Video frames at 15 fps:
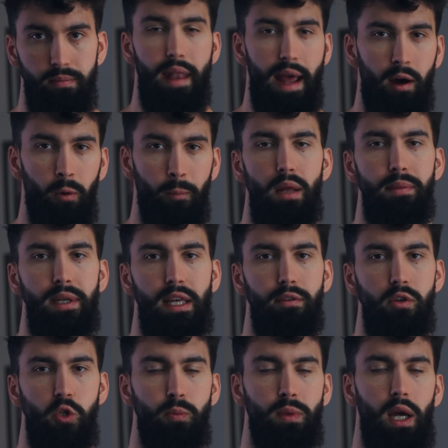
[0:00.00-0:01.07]
Now, let me give
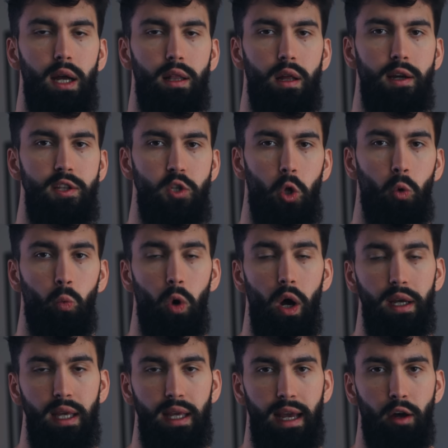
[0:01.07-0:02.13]
you some guidelines on
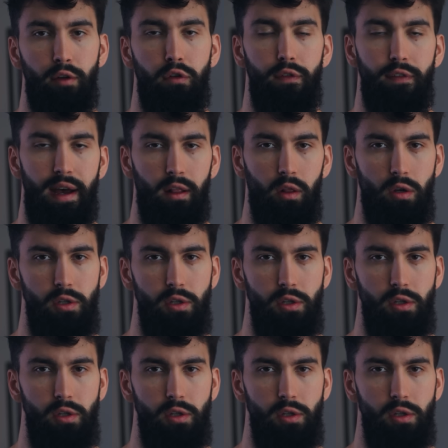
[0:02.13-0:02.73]
working out for fat